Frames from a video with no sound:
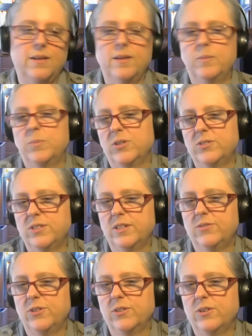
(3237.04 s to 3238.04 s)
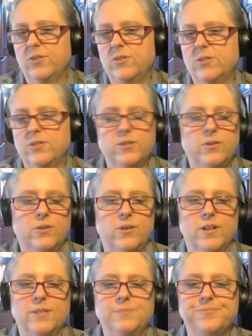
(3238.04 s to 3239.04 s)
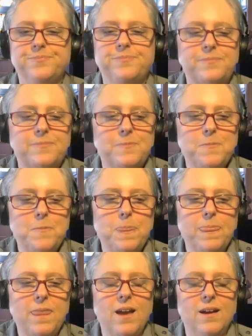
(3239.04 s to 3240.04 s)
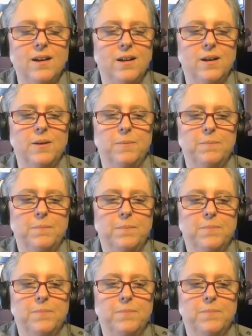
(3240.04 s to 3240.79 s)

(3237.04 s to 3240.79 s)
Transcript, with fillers: in person if you're local, or um,